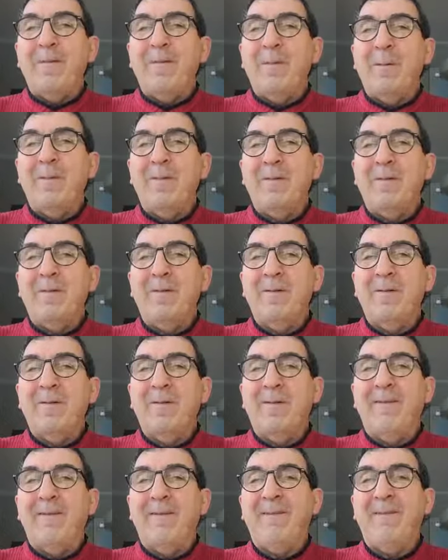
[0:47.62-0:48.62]

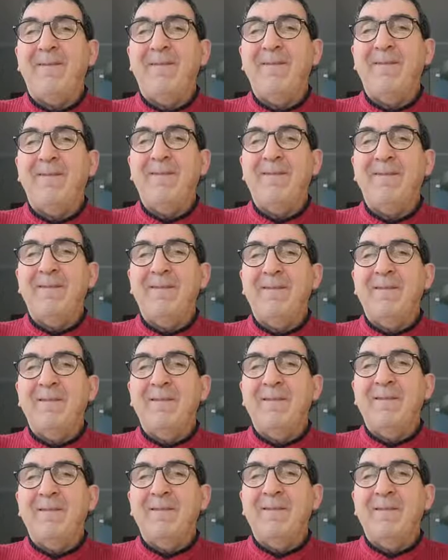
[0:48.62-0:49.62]

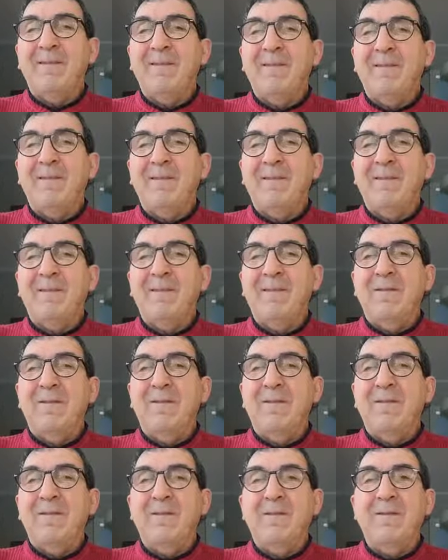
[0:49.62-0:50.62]

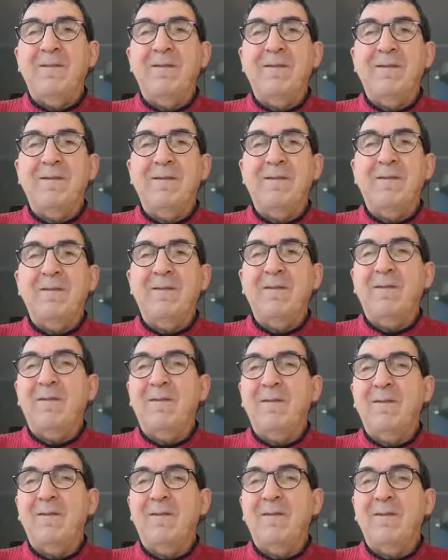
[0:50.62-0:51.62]

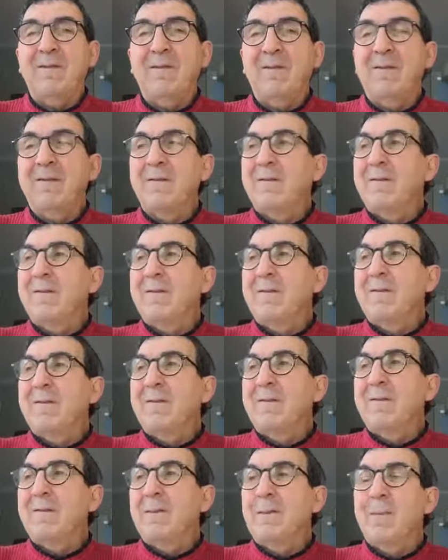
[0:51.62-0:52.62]

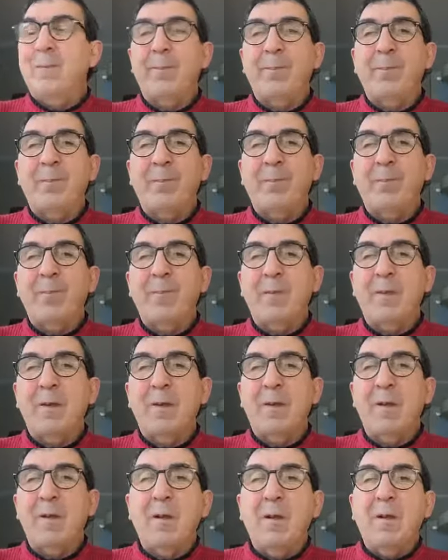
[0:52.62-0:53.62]

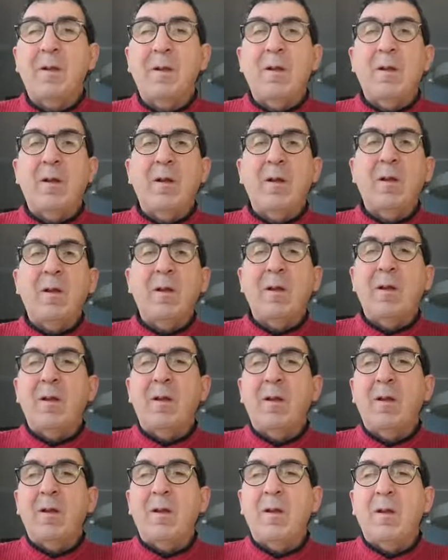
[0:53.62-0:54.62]

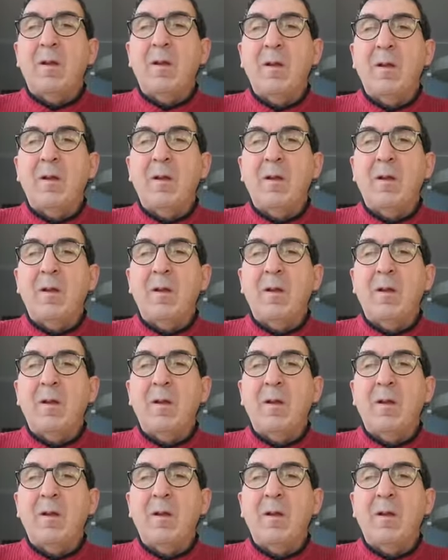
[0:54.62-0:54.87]
(silence)